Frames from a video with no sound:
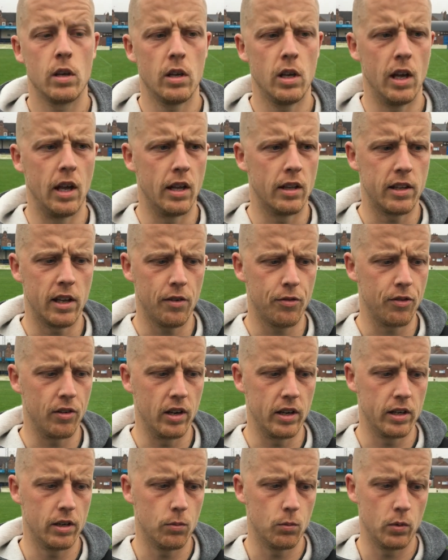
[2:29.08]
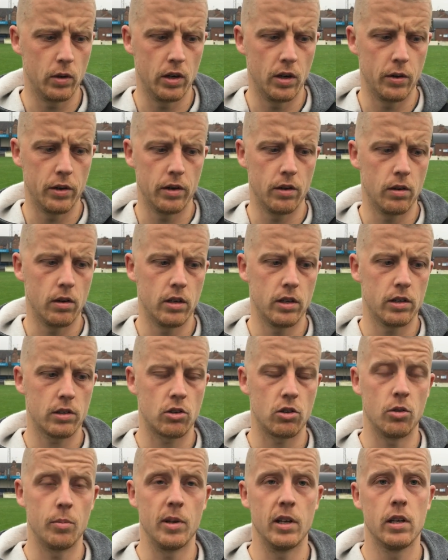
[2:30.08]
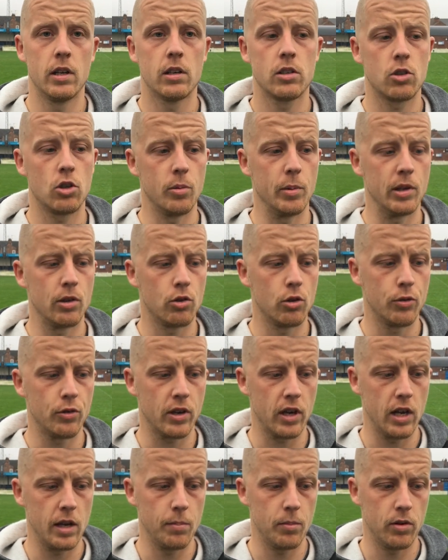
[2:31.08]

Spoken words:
Yeah, definitely. We know it's going to be a tough game.